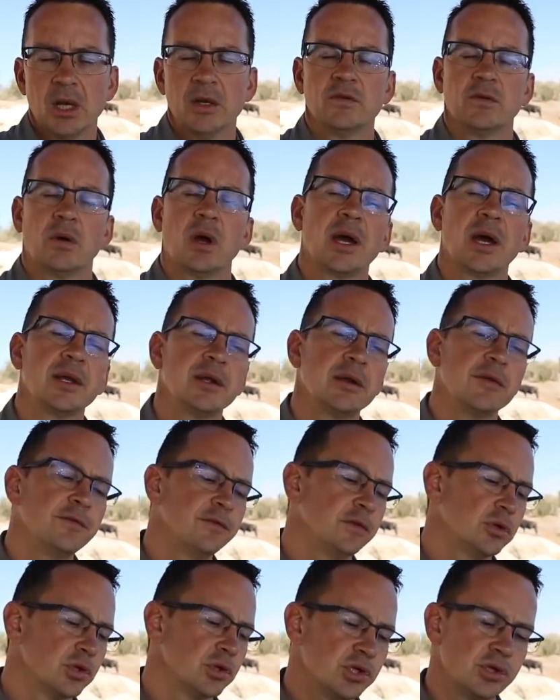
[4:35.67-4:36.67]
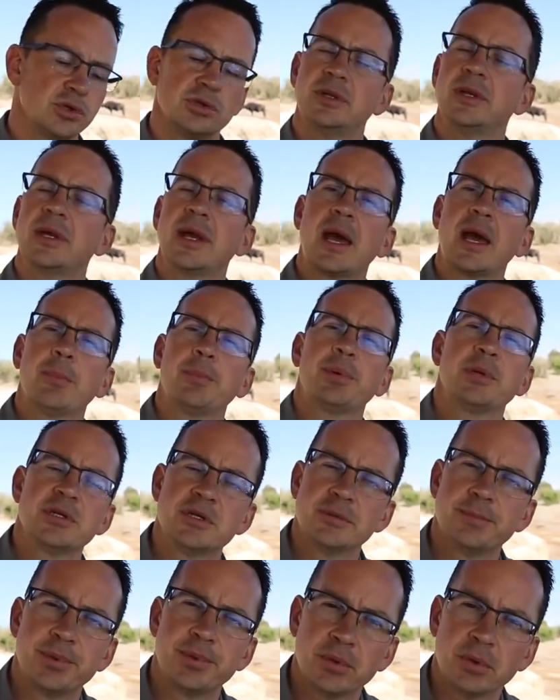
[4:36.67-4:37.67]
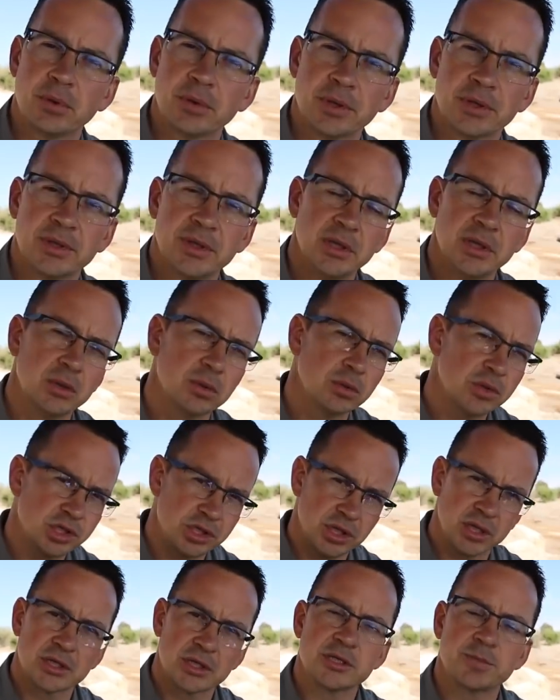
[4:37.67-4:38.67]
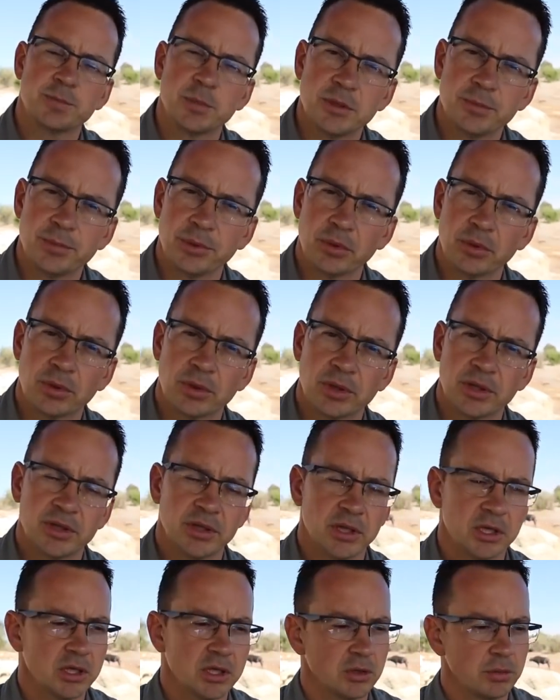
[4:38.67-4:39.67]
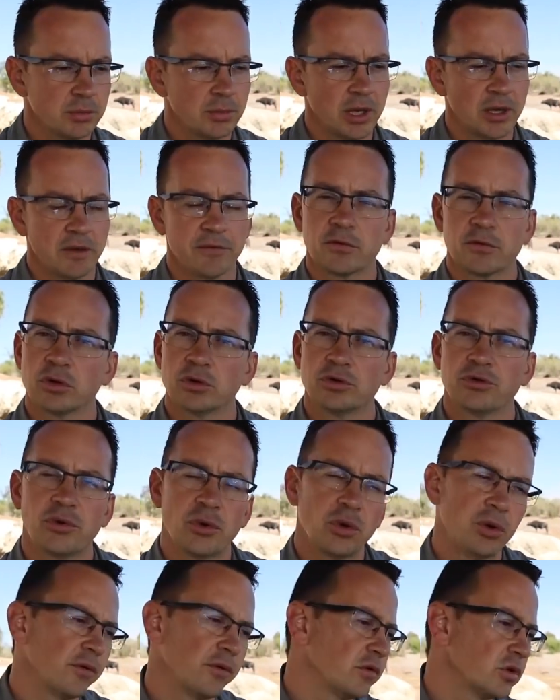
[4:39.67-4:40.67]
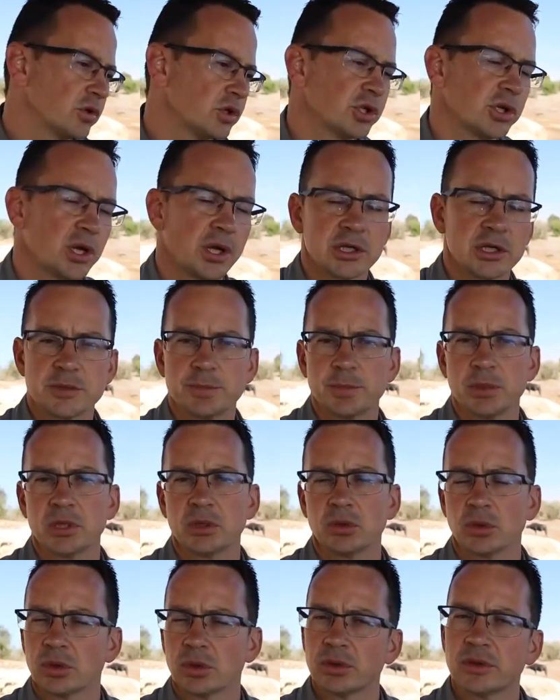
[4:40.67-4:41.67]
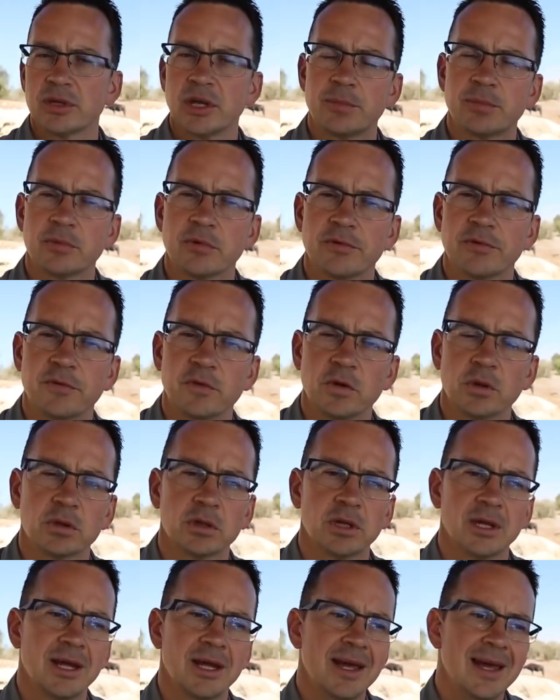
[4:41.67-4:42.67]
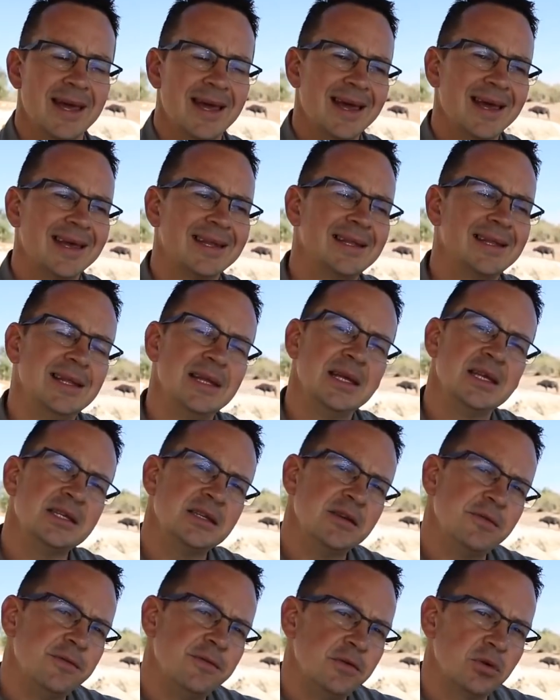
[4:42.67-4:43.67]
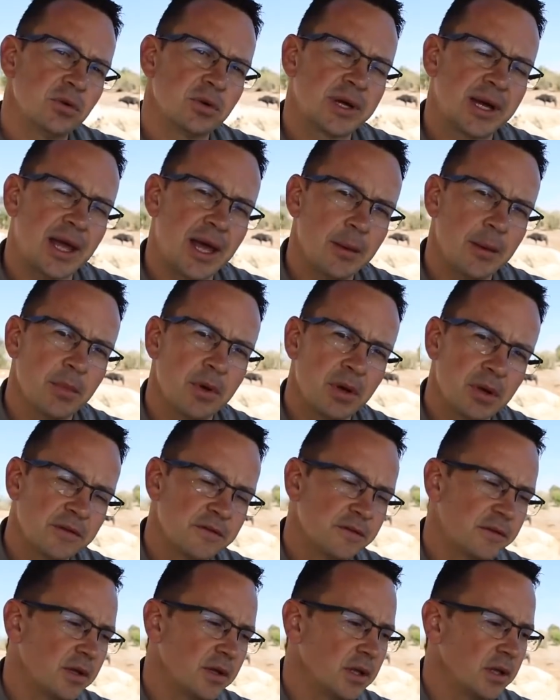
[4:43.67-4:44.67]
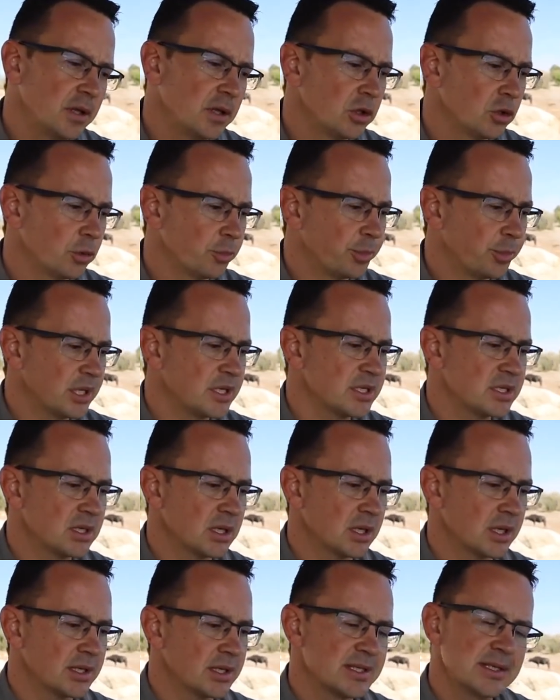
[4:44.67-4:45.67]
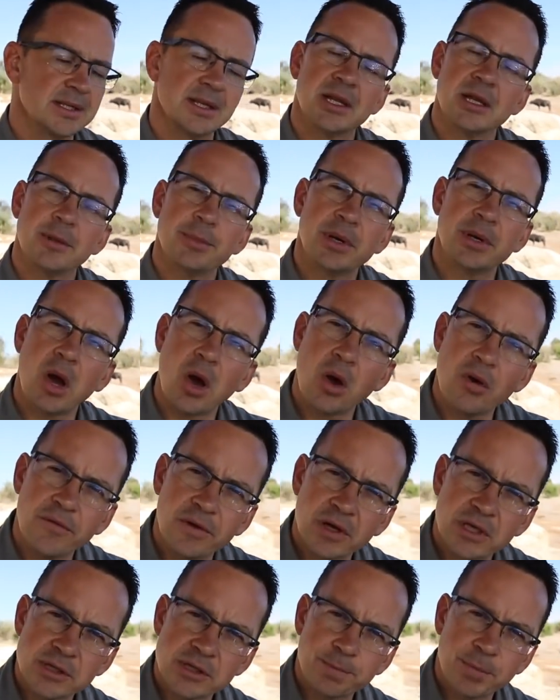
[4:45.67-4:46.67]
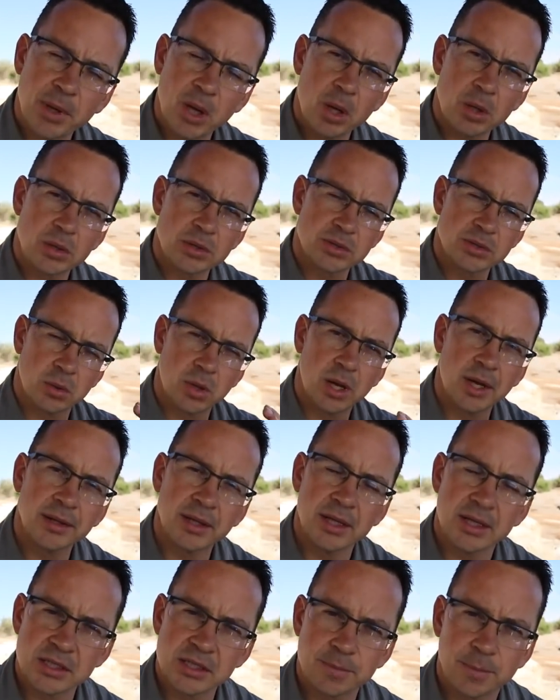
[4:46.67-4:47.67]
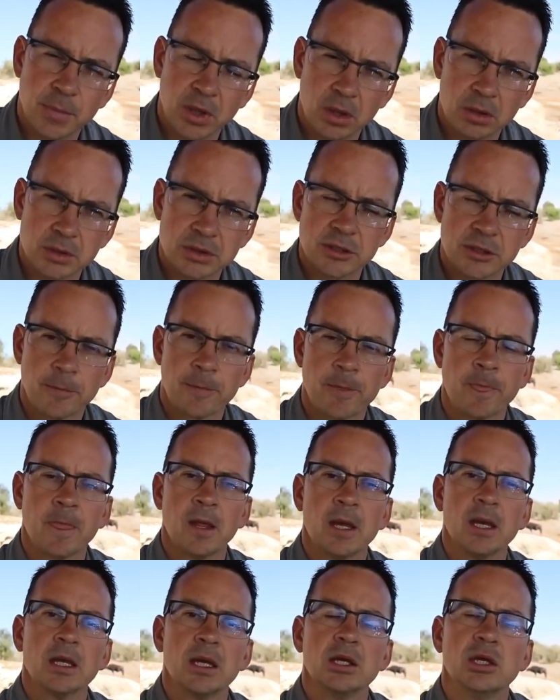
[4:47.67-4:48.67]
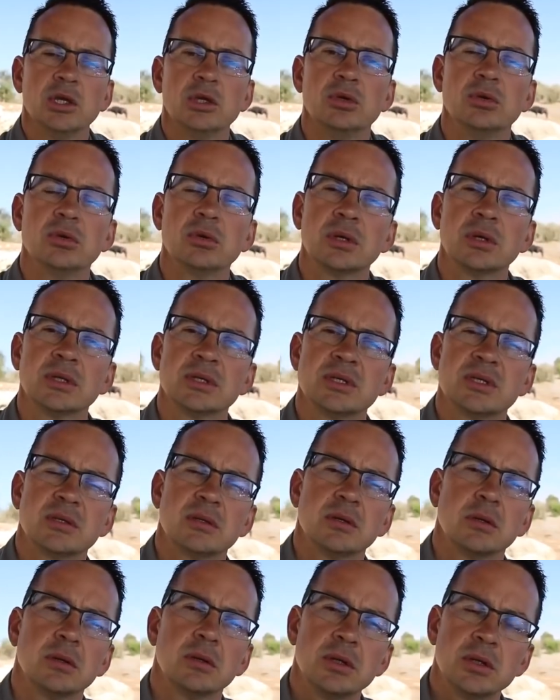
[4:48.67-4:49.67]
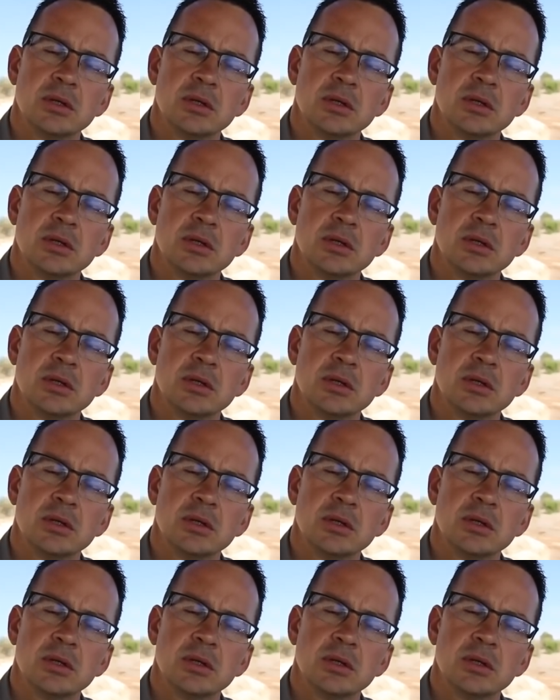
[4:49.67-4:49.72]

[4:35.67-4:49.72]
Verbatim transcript: So either if you're shooting aperture priority or shutter speed priority, you may have control of your shutter speed or your depth of field. At least if your camera is reading your picture and it's a little bit overexposed or underexposed, you can still